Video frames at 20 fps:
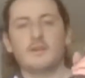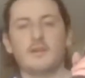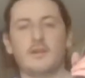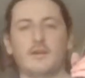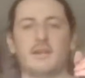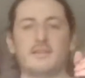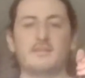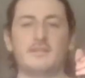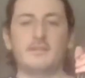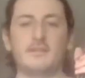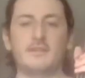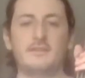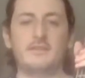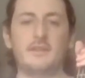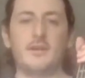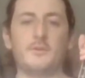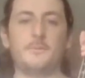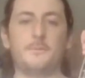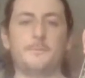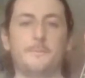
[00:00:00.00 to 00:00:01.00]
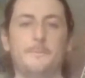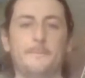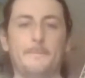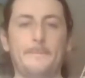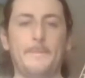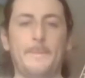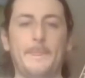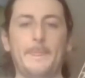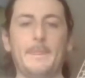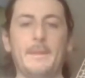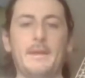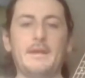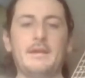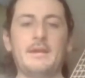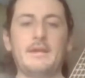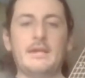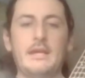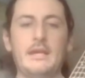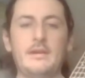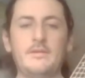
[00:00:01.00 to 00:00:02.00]
Alright, so
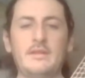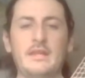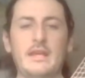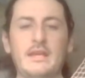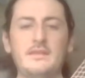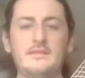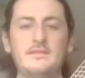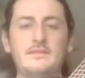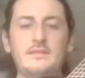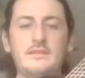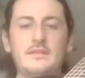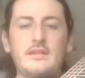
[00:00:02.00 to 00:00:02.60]
here it is.